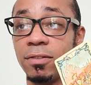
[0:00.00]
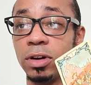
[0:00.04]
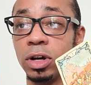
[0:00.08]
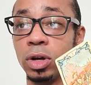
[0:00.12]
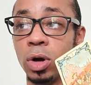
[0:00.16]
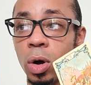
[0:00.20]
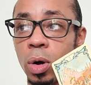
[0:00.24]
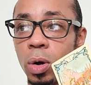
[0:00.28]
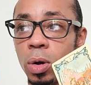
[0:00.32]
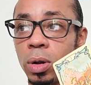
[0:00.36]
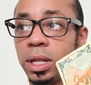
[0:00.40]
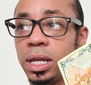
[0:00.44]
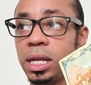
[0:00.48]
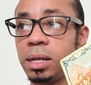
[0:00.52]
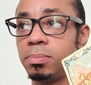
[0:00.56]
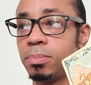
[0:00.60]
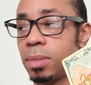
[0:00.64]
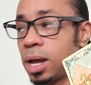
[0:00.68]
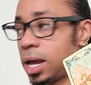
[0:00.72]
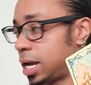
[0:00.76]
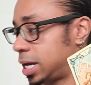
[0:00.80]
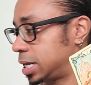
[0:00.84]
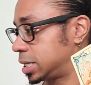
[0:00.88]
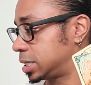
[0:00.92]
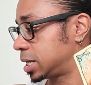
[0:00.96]
a goal in
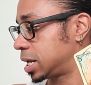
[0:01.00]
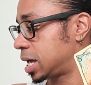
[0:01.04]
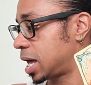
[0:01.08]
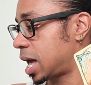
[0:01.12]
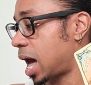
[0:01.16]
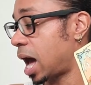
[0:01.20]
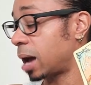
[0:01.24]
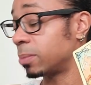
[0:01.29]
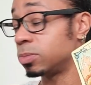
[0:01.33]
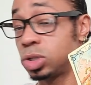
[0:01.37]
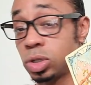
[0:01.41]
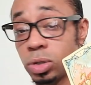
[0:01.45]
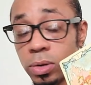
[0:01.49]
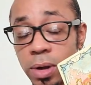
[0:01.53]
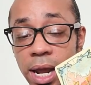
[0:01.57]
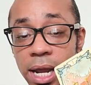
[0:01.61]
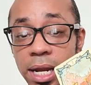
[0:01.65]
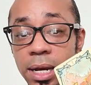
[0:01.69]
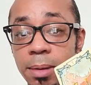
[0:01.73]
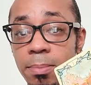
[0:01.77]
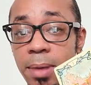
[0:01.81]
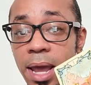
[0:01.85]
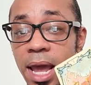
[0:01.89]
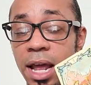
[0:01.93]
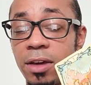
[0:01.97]
mind. I'm trying
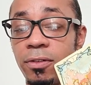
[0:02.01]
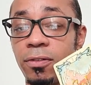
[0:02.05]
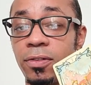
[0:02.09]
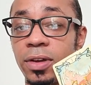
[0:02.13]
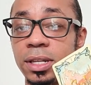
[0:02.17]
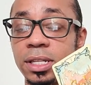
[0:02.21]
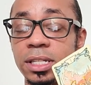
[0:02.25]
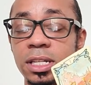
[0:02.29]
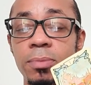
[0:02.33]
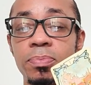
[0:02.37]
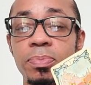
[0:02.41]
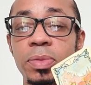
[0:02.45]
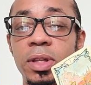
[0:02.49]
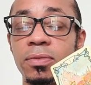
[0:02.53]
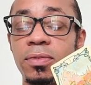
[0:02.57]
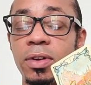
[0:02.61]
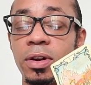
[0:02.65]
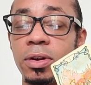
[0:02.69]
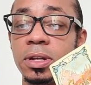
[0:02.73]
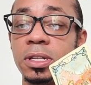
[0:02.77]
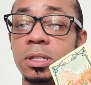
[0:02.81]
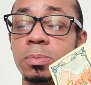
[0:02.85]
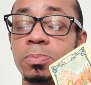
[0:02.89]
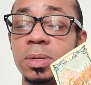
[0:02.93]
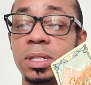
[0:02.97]
to manifest something
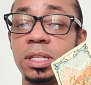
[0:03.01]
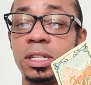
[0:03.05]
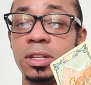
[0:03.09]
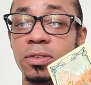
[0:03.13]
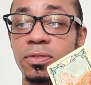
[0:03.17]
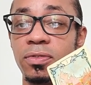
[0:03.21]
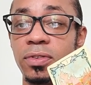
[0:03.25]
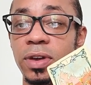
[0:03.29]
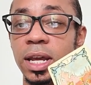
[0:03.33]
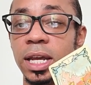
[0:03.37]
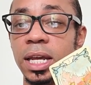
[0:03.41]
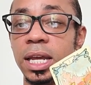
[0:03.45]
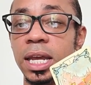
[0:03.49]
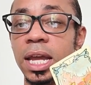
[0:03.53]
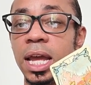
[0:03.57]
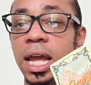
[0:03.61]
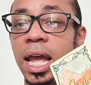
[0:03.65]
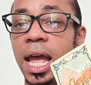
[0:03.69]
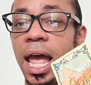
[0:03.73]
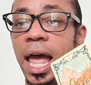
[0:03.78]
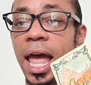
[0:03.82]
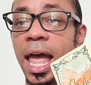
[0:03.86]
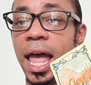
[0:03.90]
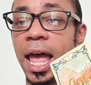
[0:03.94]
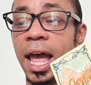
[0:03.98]
very specific.
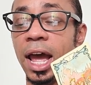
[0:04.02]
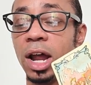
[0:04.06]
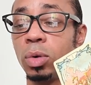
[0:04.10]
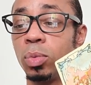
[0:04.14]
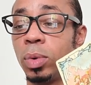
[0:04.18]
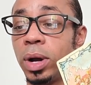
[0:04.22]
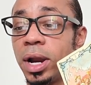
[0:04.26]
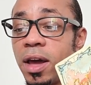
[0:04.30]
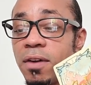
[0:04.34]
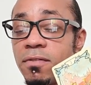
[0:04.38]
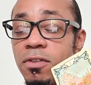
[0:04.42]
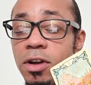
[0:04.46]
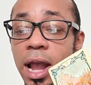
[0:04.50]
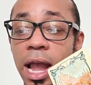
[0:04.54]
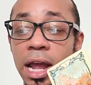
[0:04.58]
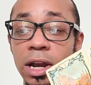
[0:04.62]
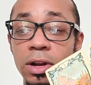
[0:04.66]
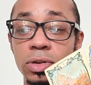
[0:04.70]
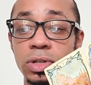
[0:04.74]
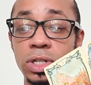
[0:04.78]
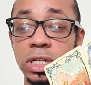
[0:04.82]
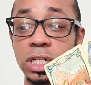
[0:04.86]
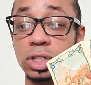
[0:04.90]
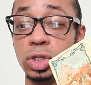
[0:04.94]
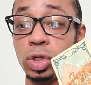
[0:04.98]
And whatever
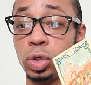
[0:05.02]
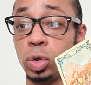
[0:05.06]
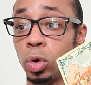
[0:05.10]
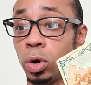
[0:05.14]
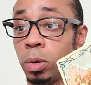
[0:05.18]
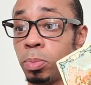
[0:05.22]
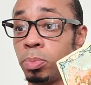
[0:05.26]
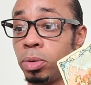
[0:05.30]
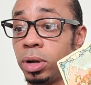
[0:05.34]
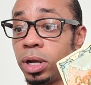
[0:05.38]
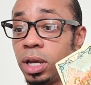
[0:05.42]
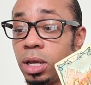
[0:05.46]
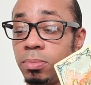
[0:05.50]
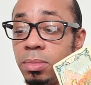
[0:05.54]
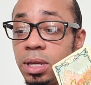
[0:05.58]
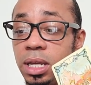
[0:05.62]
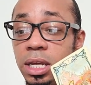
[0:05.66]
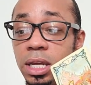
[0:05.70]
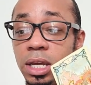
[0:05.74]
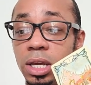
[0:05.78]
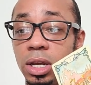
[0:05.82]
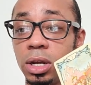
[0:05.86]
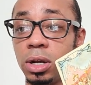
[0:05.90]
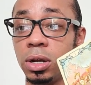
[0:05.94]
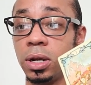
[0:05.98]
energies you're bringing me
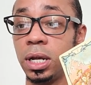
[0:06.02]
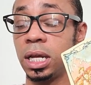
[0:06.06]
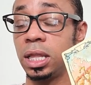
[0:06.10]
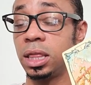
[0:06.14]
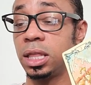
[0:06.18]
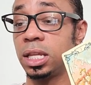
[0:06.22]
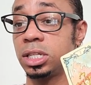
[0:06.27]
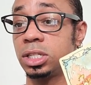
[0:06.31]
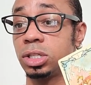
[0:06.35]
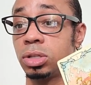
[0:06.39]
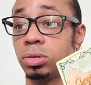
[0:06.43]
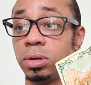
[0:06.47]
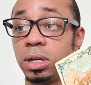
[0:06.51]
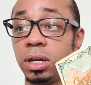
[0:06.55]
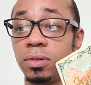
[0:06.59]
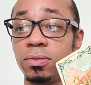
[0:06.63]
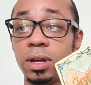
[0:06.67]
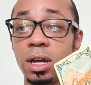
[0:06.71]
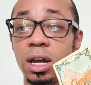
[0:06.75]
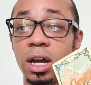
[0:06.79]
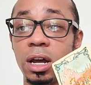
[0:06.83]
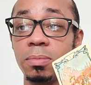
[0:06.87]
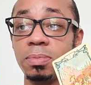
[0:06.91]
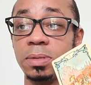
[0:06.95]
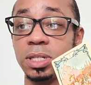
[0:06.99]
here in this Three of
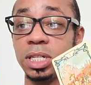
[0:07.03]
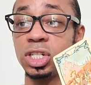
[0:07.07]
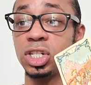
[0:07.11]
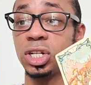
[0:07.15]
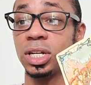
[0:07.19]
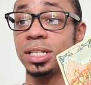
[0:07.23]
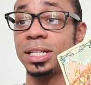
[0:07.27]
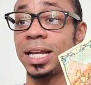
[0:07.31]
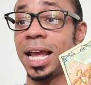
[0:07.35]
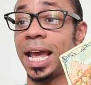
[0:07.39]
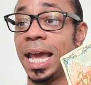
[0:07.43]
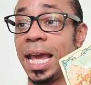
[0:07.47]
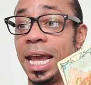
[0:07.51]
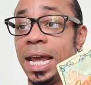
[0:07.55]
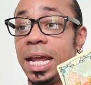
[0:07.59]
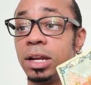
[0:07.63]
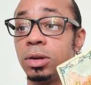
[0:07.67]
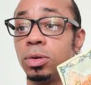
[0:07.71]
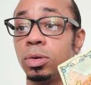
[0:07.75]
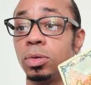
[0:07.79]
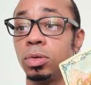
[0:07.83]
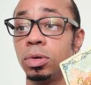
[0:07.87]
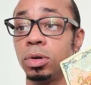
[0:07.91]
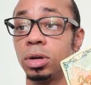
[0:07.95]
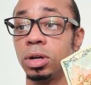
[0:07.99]
Cups just ain't
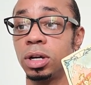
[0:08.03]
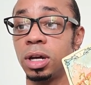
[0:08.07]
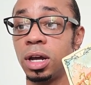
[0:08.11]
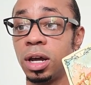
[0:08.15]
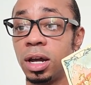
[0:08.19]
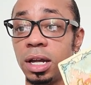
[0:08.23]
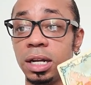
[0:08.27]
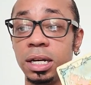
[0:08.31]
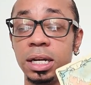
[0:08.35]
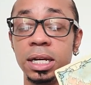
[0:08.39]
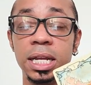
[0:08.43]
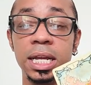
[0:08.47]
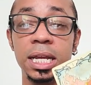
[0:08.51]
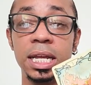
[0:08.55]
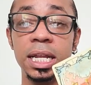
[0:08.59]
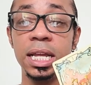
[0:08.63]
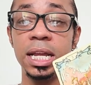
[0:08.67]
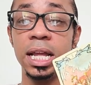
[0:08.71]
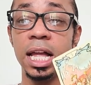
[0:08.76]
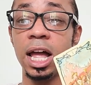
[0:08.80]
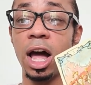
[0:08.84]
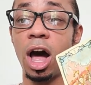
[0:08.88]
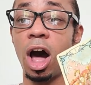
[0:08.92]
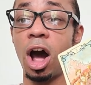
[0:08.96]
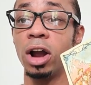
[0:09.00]
cutting it,
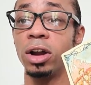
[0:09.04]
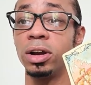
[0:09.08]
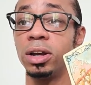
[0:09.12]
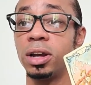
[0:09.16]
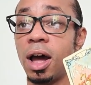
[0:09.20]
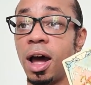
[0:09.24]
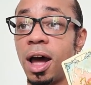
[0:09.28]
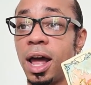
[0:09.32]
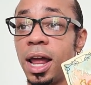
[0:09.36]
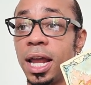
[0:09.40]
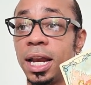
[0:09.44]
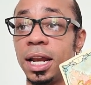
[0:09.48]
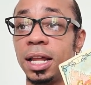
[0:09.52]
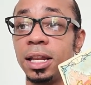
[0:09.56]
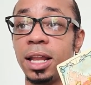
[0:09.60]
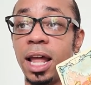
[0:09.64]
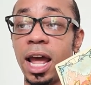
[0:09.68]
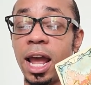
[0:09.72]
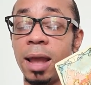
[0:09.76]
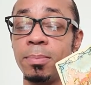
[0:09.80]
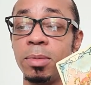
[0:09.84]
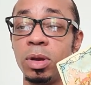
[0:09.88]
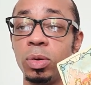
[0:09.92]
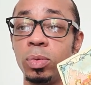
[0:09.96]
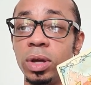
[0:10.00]
are not in
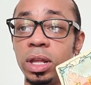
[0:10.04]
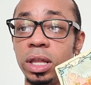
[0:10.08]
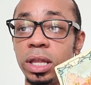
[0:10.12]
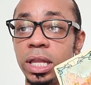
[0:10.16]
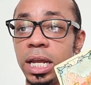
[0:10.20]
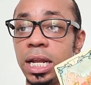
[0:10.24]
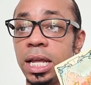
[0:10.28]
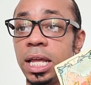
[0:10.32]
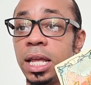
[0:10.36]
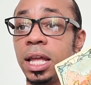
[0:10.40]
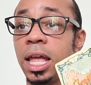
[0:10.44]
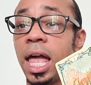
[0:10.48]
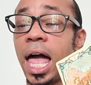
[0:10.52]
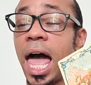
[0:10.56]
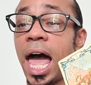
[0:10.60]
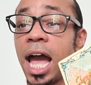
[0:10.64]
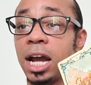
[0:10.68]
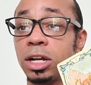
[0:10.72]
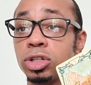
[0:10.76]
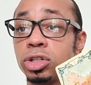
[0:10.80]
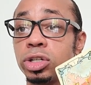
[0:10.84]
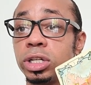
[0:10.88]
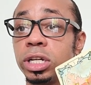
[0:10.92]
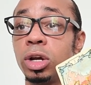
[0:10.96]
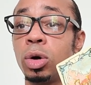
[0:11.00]
alignment with it.
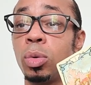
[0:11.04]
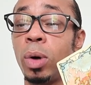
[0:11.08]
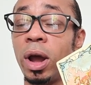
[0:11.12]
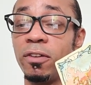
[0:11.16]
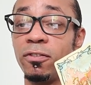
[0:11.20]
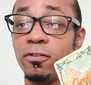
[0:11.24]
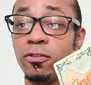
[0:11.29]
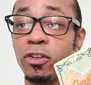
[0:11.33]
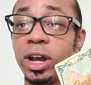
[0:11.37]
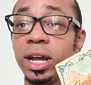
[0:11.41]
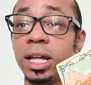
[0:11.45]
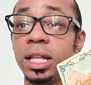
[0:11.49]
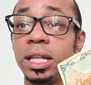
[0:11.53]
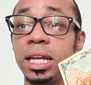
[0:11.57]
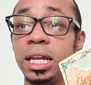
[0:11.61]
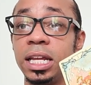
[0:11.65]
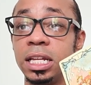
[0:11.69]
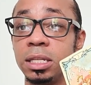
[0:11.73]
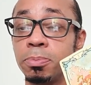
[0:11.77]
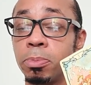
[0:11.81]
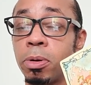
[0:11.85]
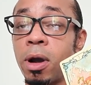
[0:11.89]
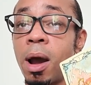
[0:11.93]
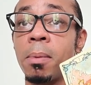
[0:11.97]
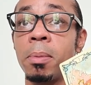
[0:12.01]
Actually, quite frankly, is
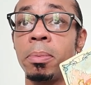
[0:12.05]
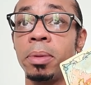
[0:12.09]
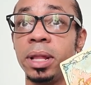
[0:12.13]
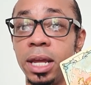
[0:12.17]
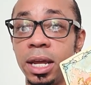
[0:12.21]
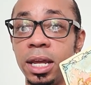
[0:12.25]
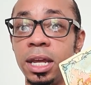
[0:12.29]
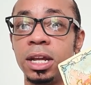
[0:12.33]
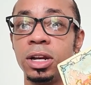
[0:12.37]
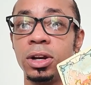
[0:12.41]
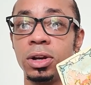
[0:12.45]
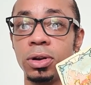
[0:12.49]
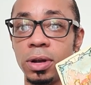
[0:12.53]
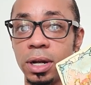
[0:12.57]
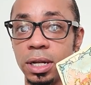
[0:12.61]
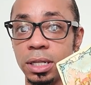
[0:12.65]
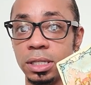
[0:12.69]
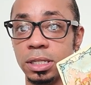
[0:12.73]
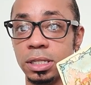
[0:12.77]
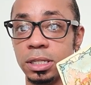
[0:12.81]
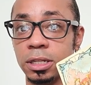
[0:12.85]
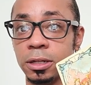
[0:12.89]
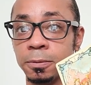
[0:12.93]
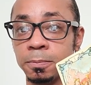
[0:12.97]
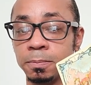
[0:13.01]
probably a
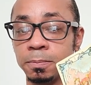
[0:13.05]
hindrance.